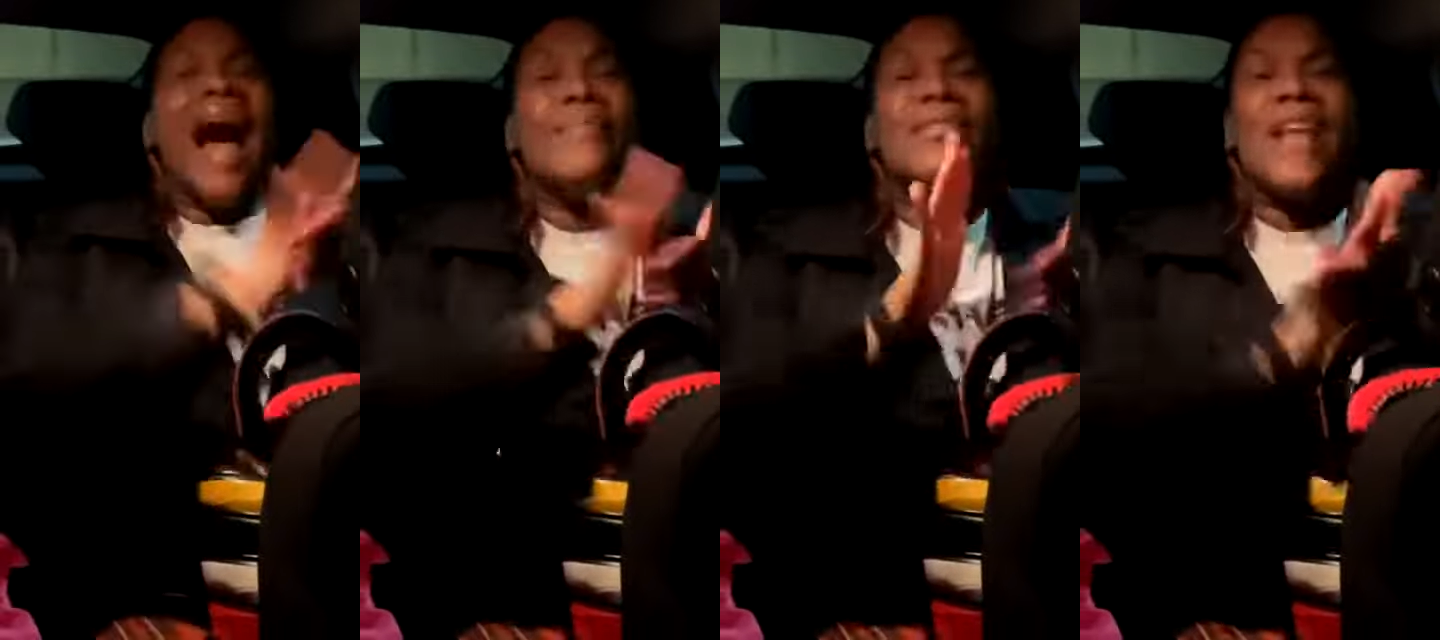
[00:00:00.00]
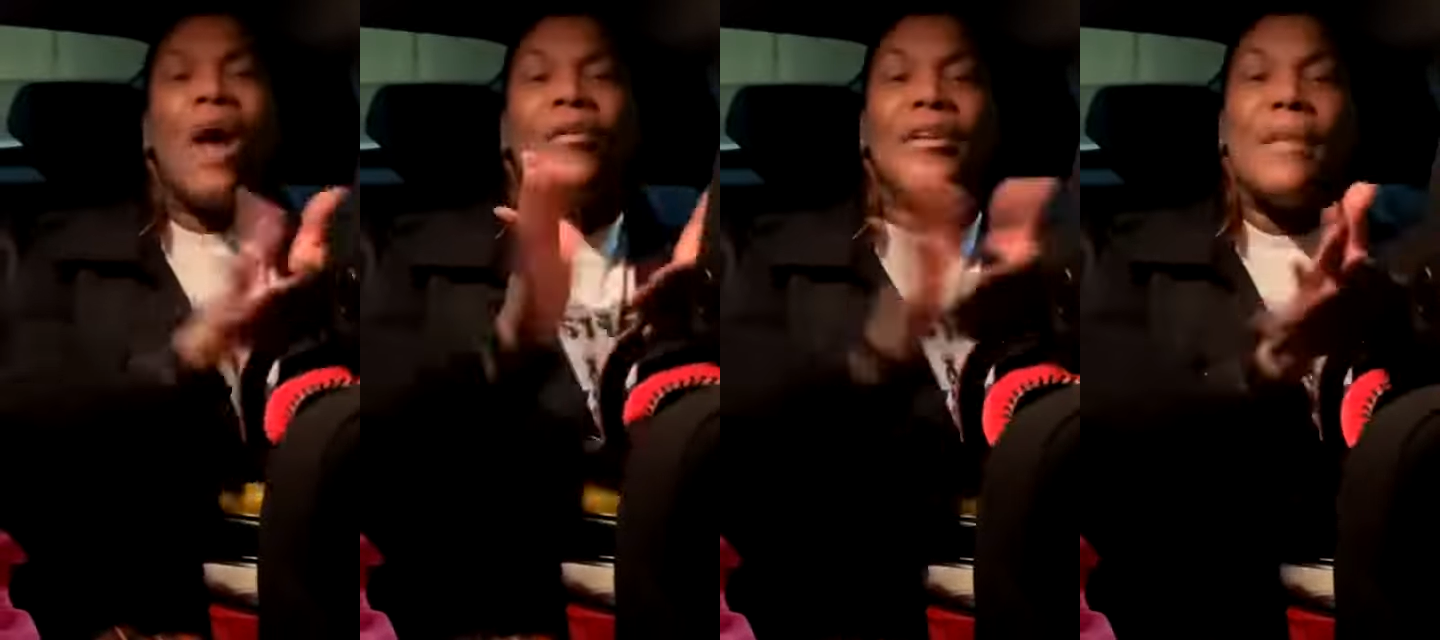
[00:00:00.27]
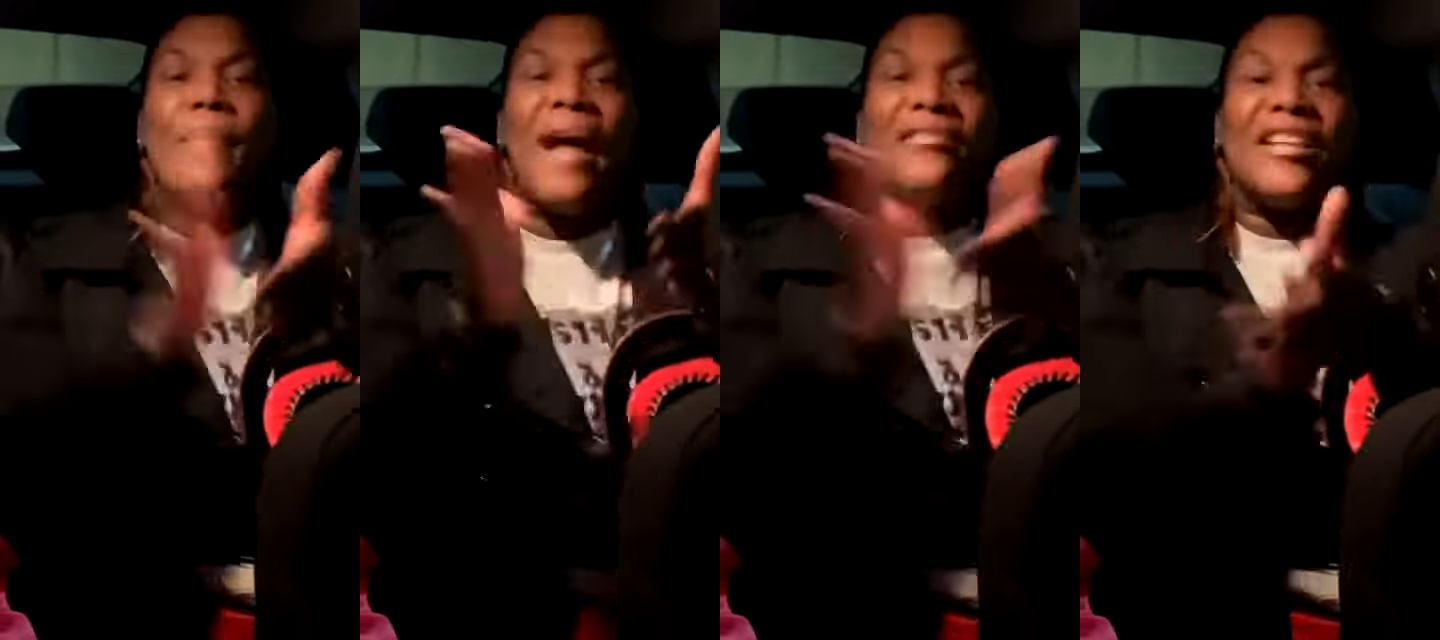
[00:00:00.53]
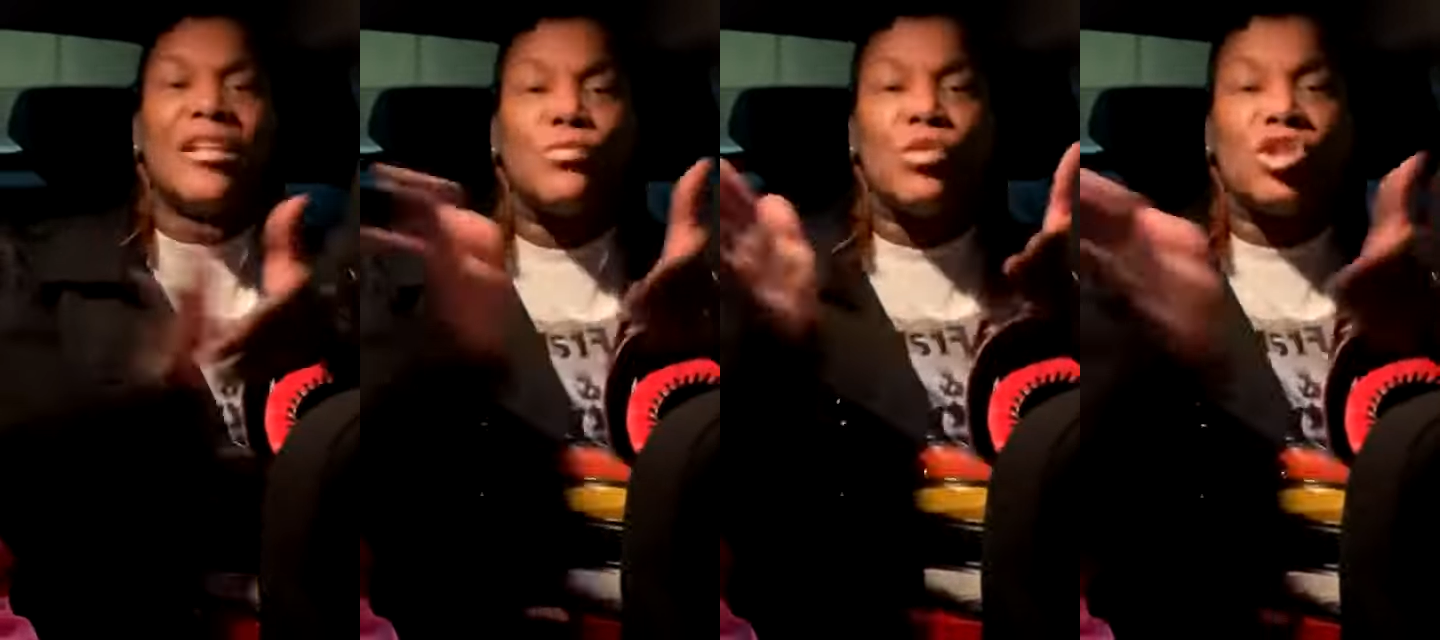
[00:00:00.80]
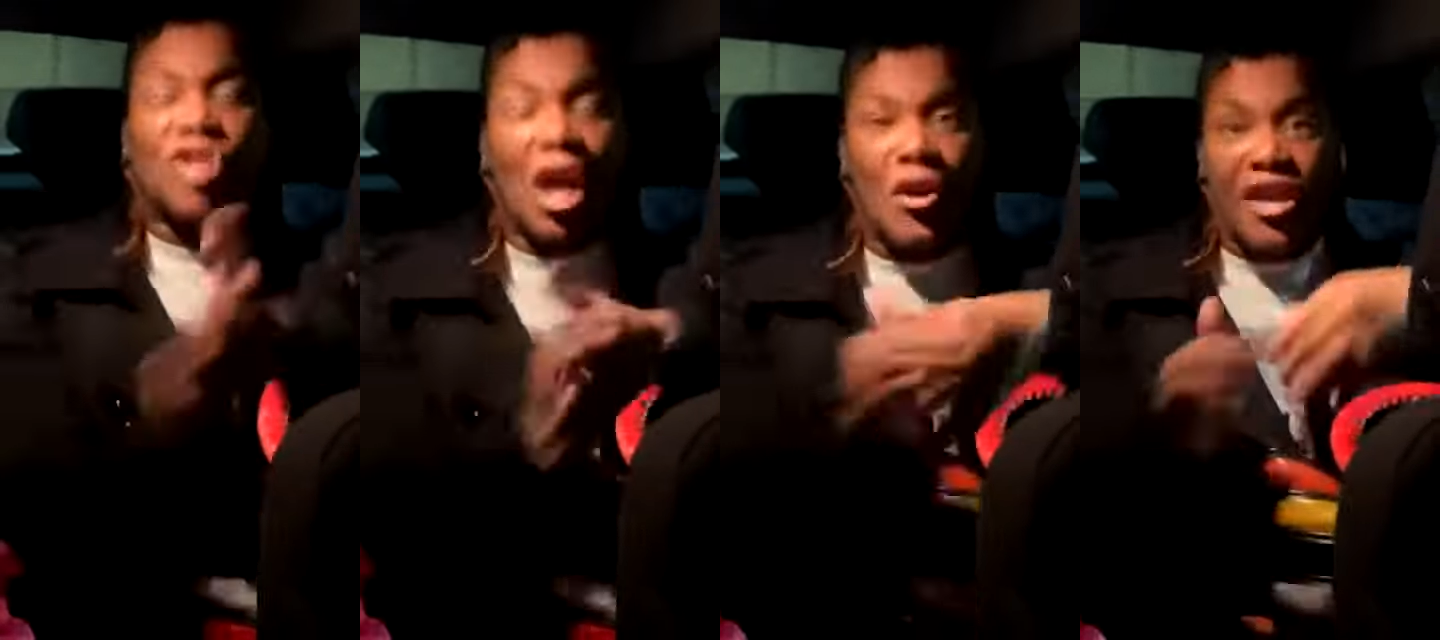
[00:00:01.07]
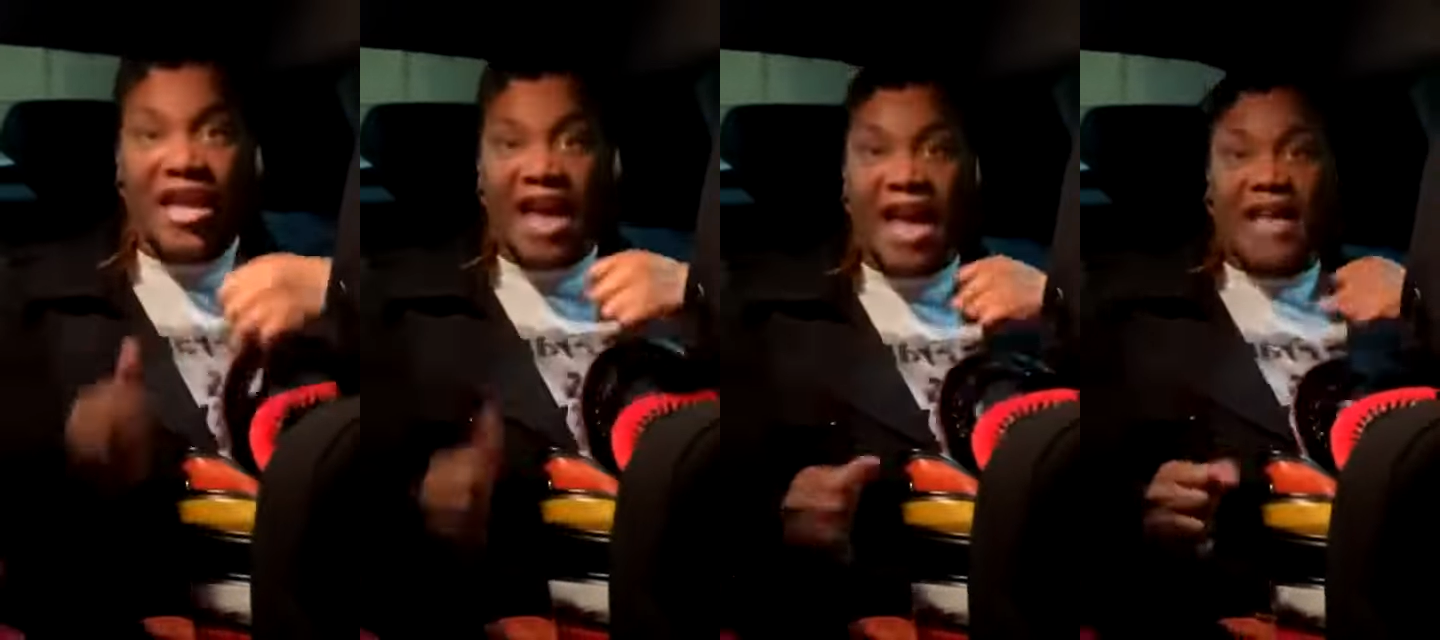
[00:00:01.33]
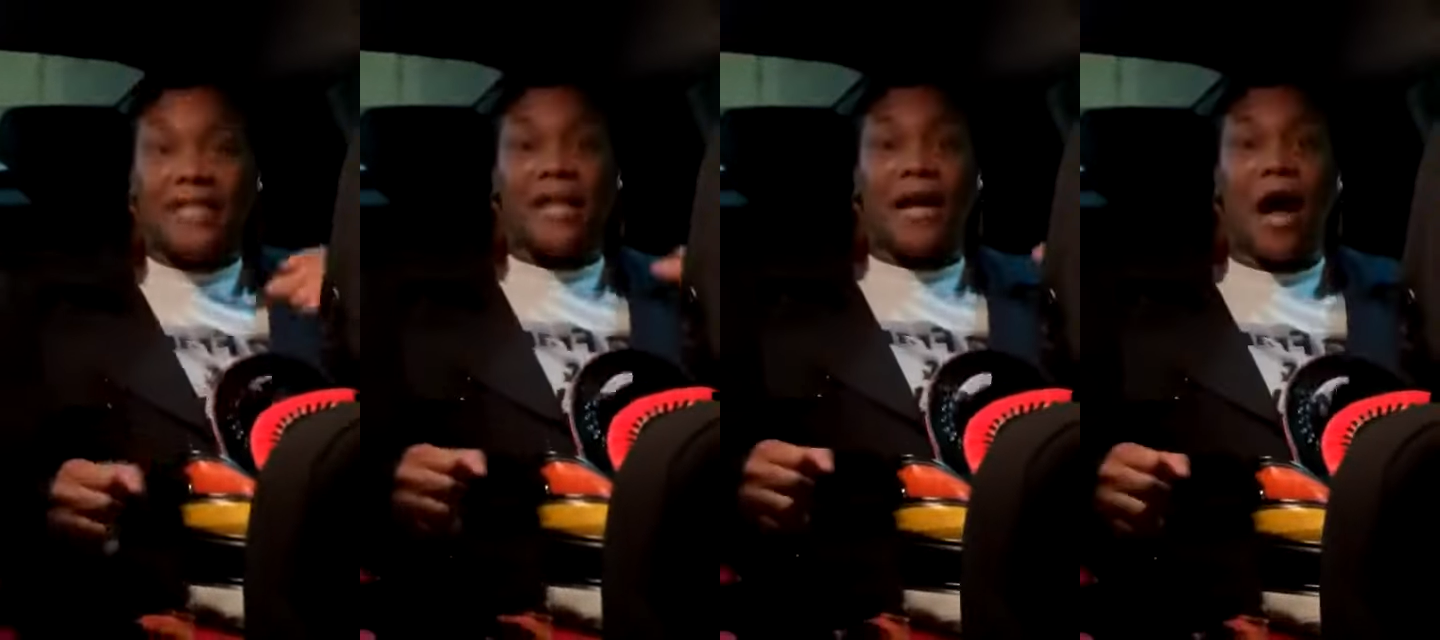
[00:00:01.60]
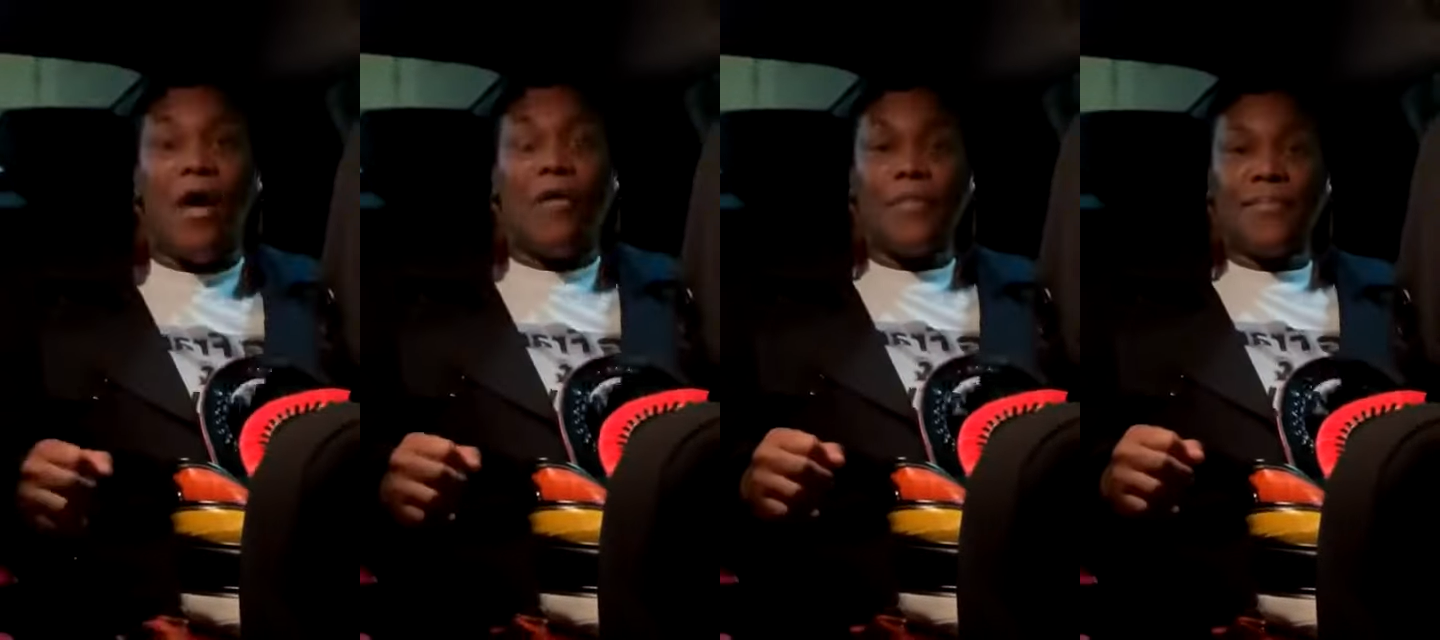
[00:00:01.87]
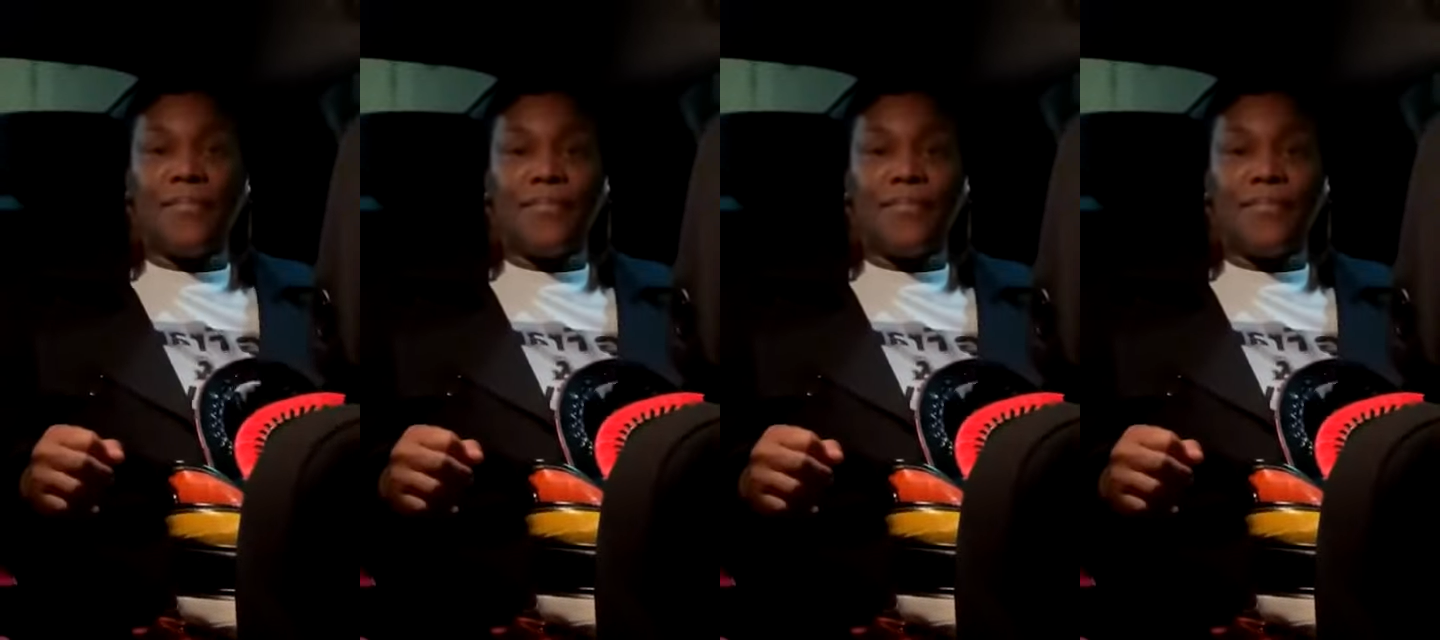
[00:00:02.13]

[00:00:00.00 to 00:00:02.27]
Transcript: I'm talking about this was 30 years ago,